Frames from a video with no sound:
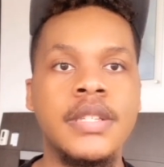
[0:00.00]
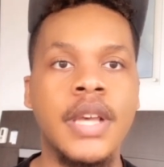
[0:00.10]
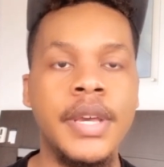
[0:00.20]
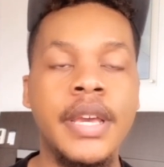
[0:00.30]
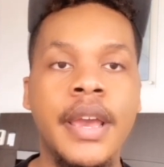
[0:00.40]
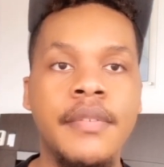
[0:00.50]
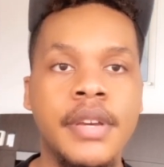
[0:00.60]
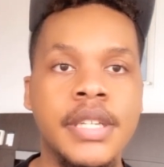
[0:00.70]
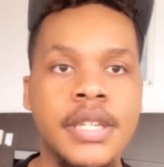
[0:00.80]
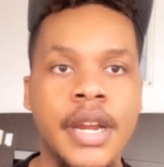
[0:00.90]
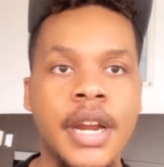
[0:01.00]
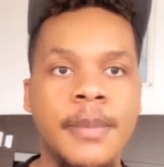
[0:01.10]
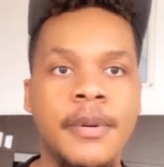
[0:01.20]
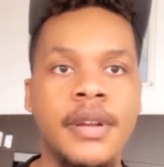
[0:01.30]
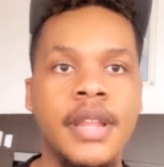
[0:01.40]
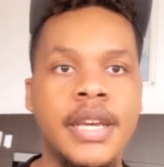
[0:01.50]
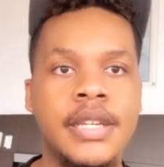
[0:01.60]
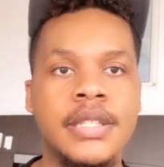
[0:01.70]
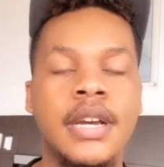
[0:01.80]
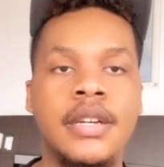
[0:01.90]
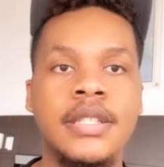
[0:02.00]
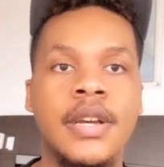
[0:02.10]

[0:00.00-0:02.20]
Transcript: So he can't even get to the airport, like he's stuck.